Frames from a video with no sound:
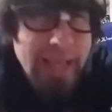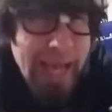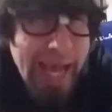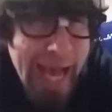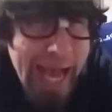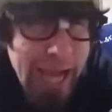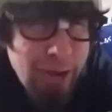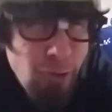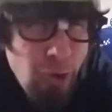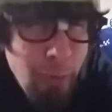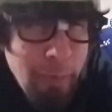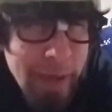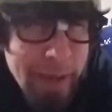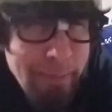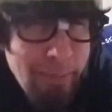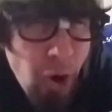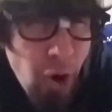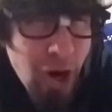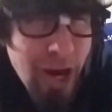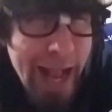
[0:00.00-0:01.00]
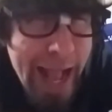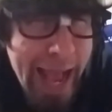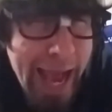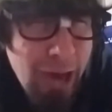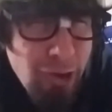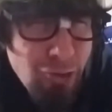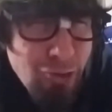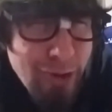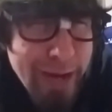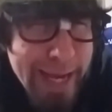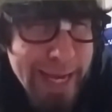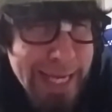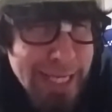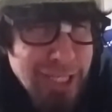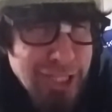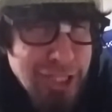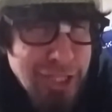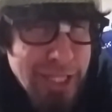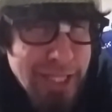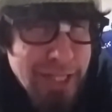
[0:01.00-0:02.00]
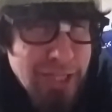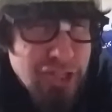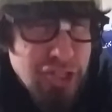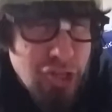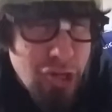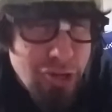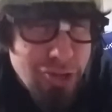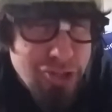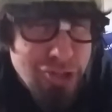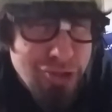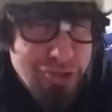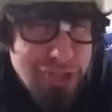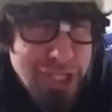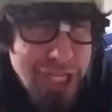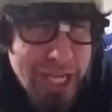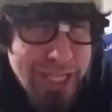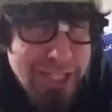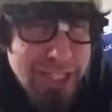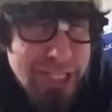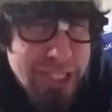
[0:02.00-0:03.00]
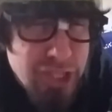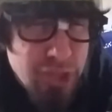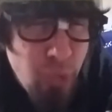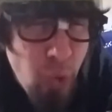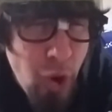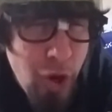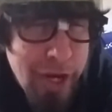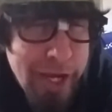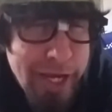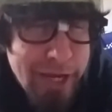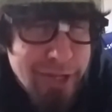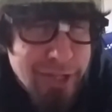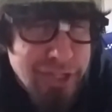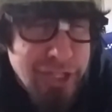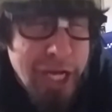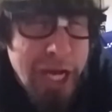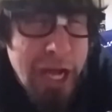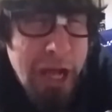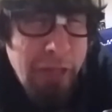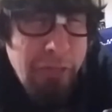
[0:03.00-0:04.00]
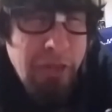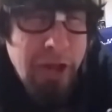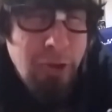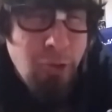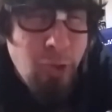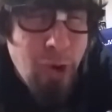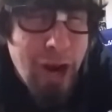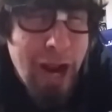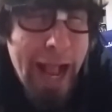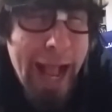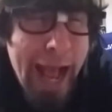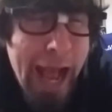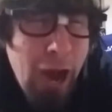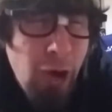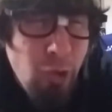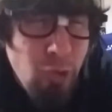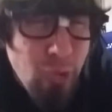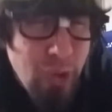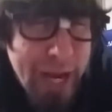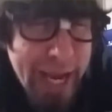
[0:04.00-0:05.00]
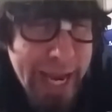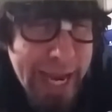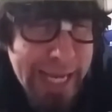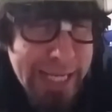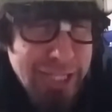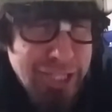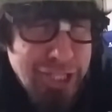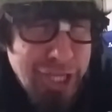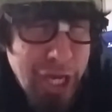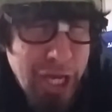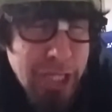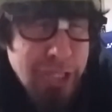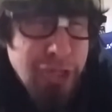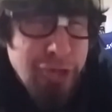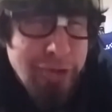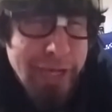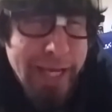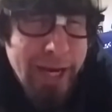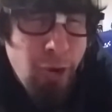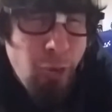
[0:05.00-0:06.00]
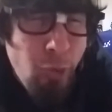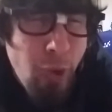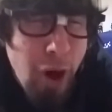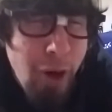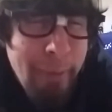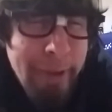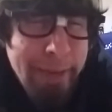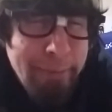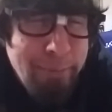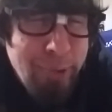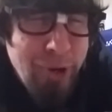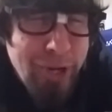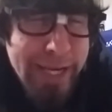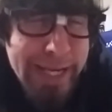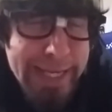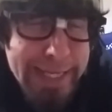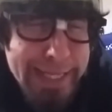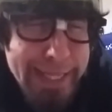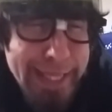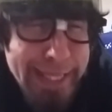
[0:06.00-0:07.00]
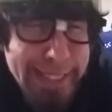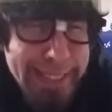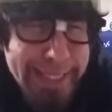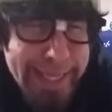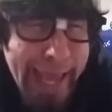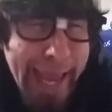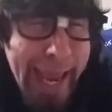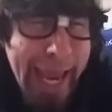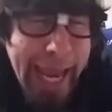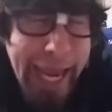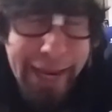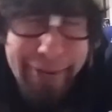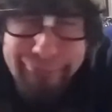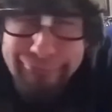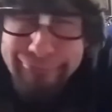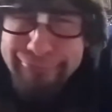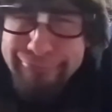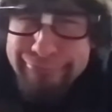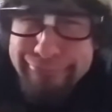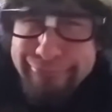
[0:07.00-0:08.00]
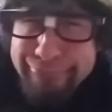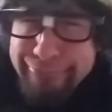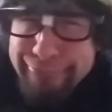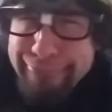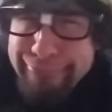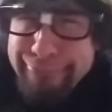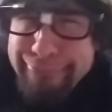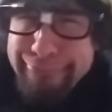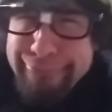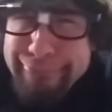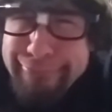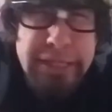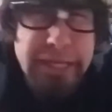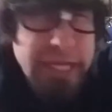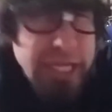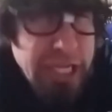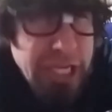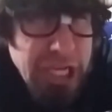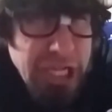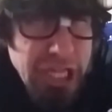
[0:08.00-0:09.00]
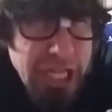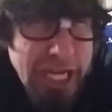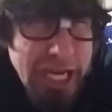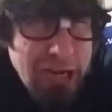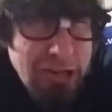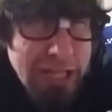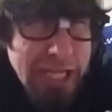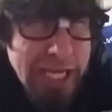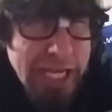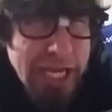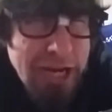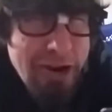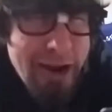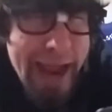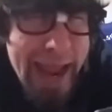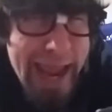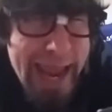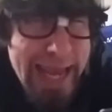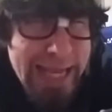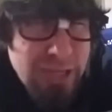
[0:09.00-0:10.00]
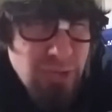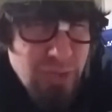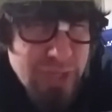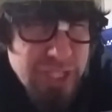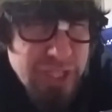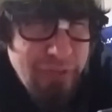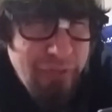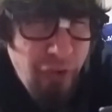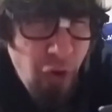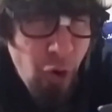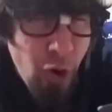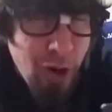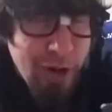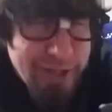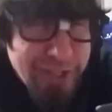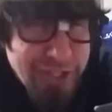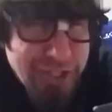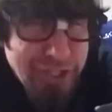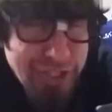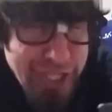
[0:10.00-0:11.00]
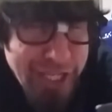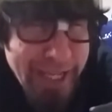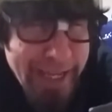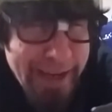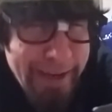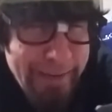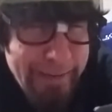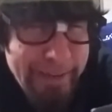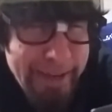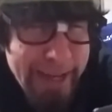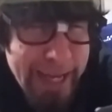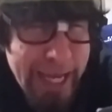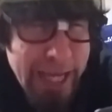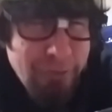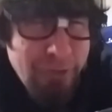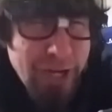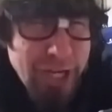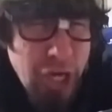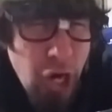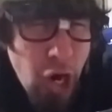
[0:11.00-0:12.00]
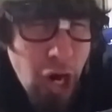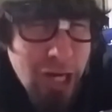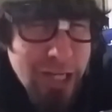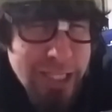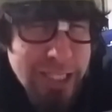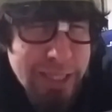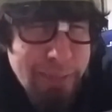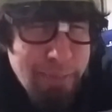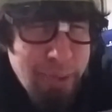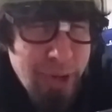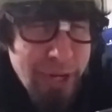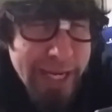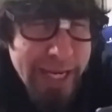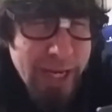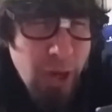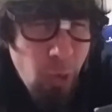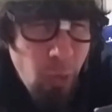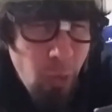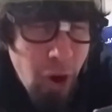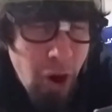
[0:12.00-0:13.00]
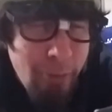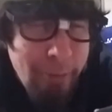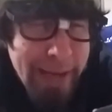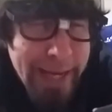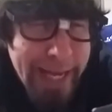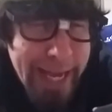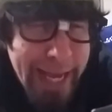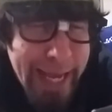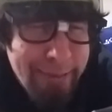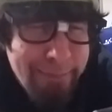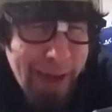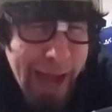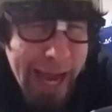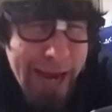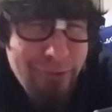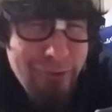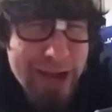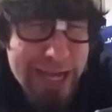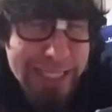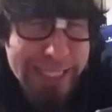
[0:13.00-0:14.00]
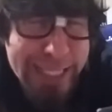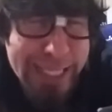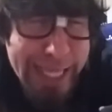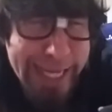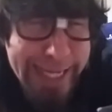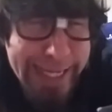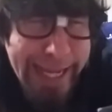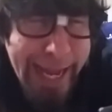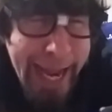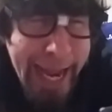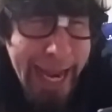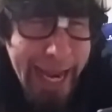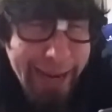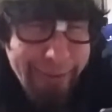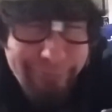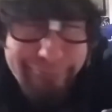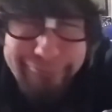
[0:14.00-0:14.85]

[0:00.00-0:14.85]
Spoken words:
I will be more outraged than the social justice warriors that were outraged to get a woman put into this game. Clearly, your hand was forced in regards to putting a woman in my wrestling game.